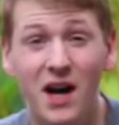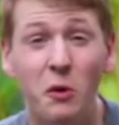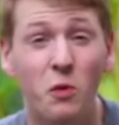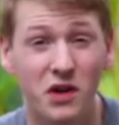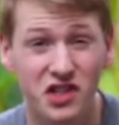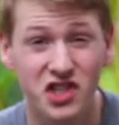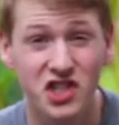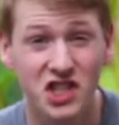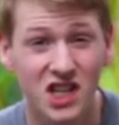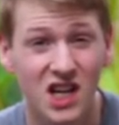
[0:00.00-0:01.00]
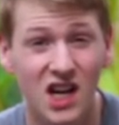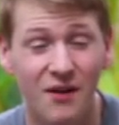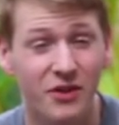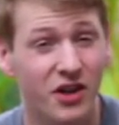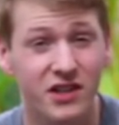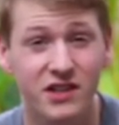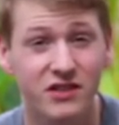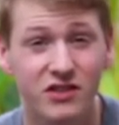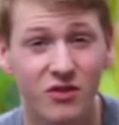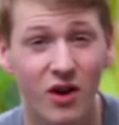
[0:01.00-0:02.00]
I wish I'm not an
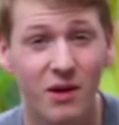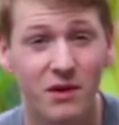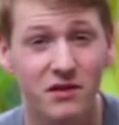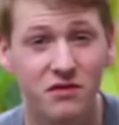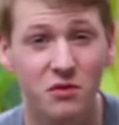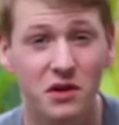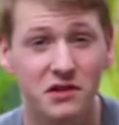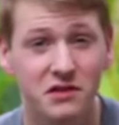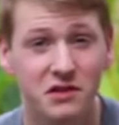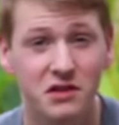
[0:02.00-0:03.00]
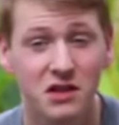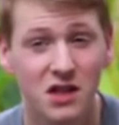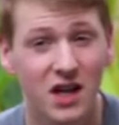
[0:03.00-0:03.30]
Instagram influencer.